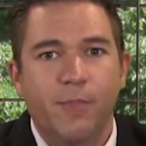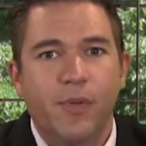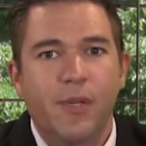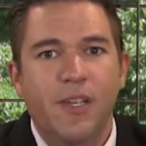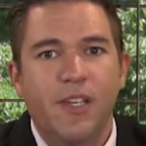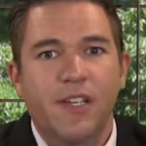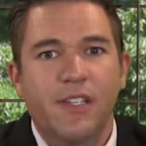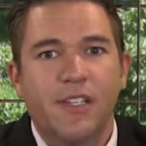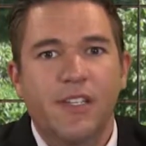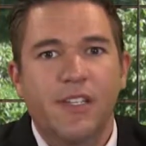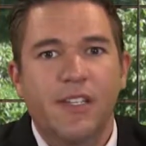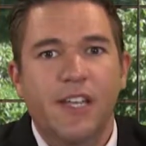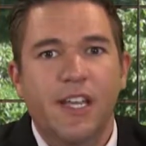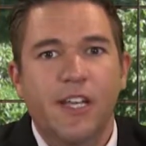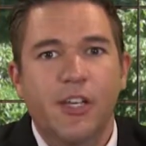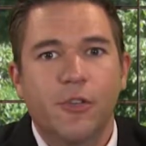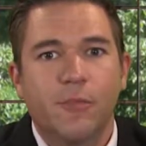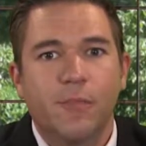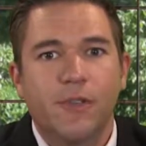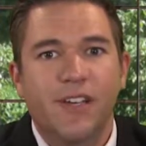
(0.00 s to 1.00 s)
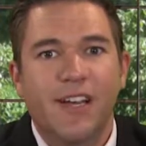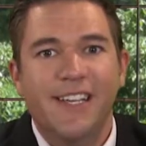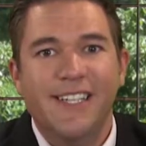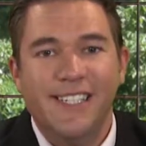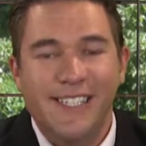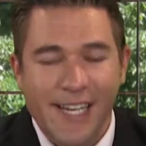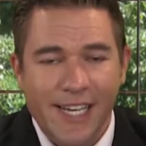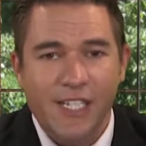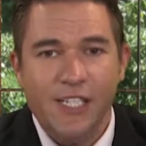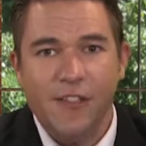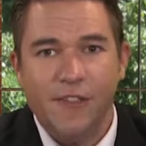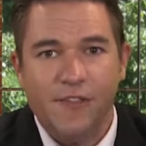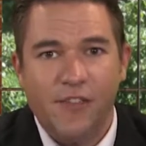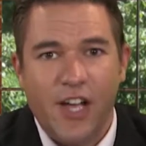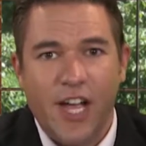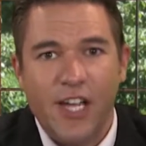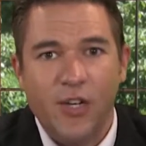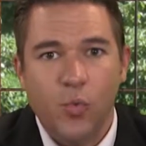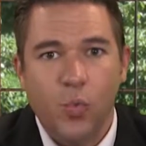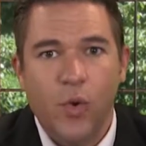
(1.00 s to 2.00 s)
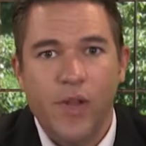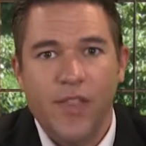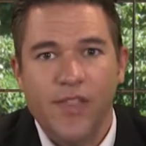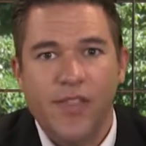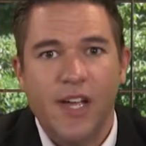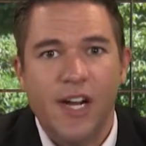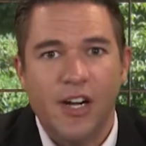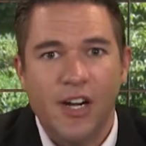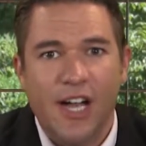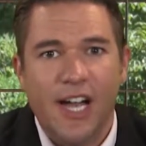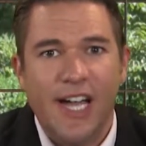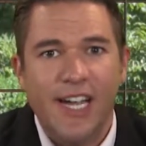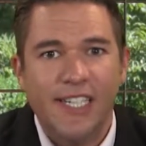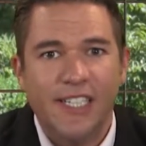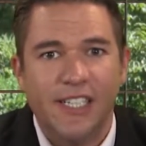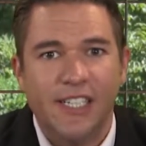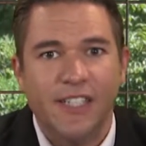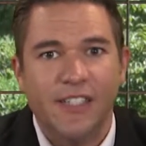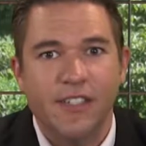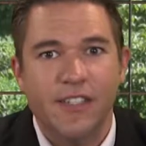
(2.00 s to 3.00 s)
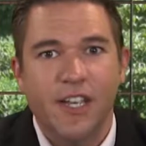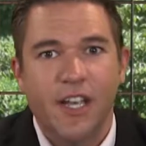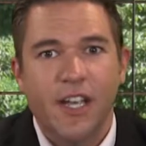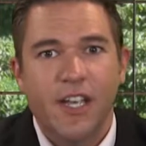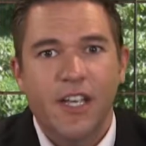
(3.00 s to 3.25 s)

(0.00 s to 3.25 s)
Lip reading: beaks and they could be identified with their islands.